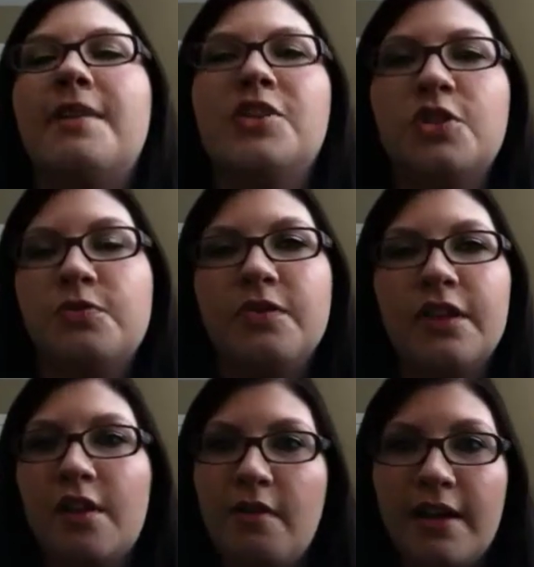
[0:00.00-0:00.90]
And it's just
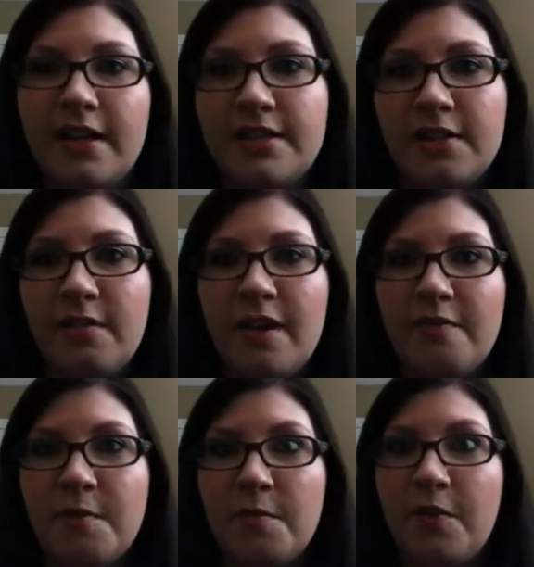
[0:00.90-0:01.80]
really annoying because you don't want to
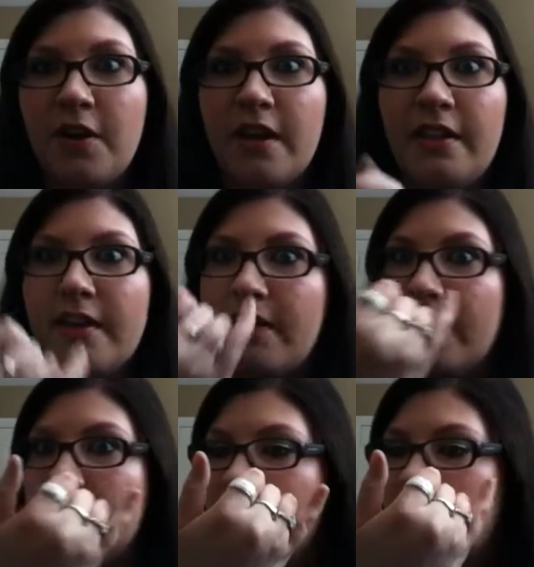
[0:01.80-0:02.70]
have to be worrying like
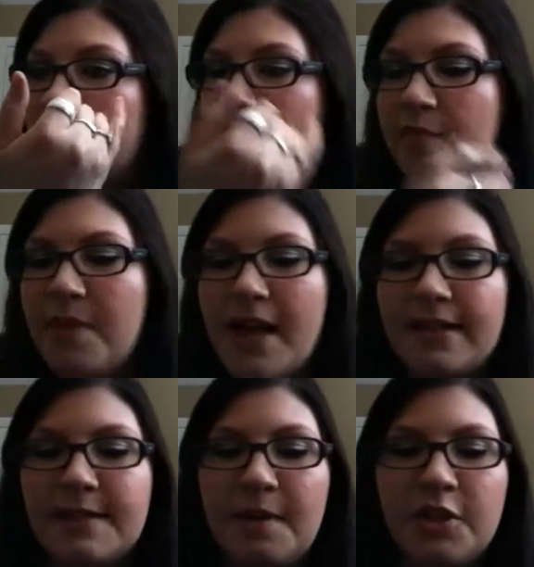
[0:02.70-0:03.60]
that, you know, you have
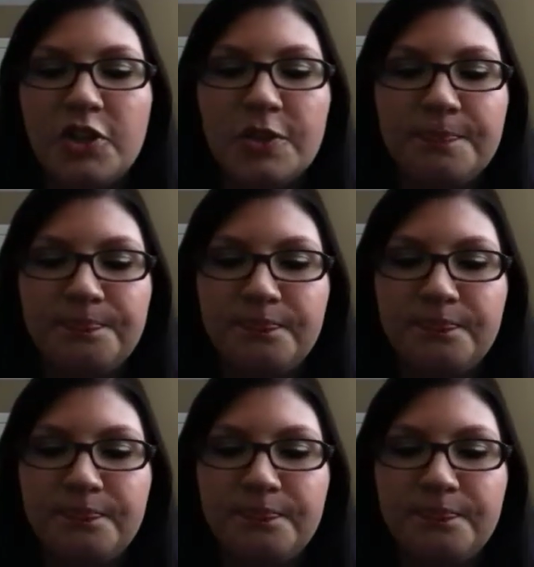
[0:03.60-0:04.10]
black smudged.